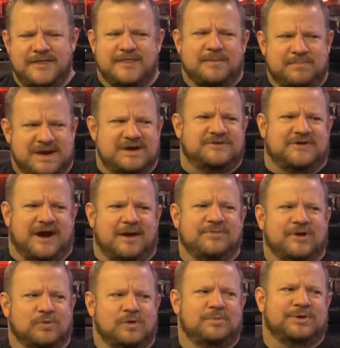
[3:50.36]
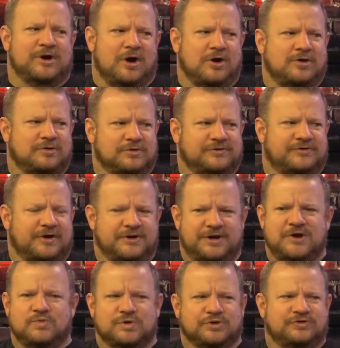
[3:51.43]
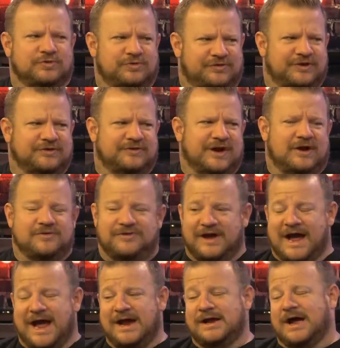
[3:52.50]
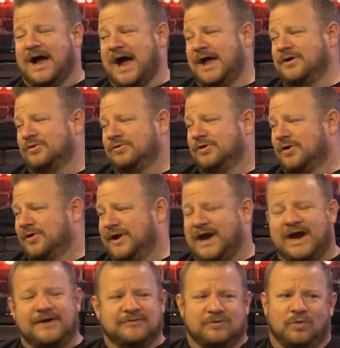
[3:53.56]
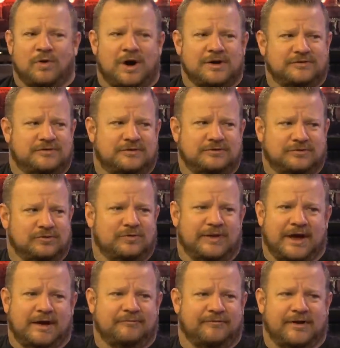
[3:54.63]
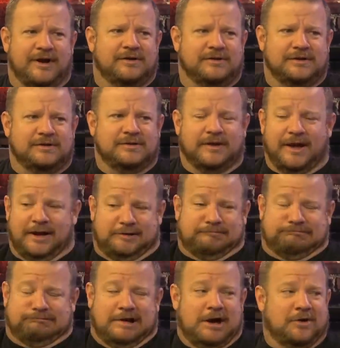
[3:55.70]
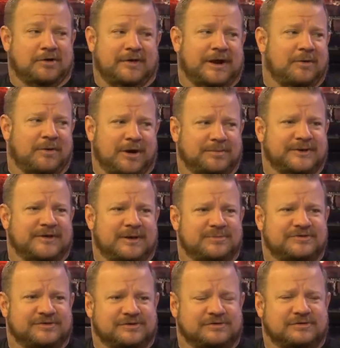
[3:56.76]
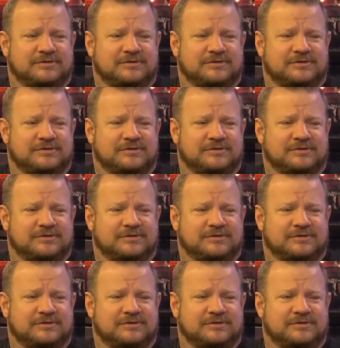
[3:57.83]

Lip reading: In the meantime, there will be articles done. He will do sit downs. I don't know that I even want to do that, frankly. Like, I don't know that I want to be in that position.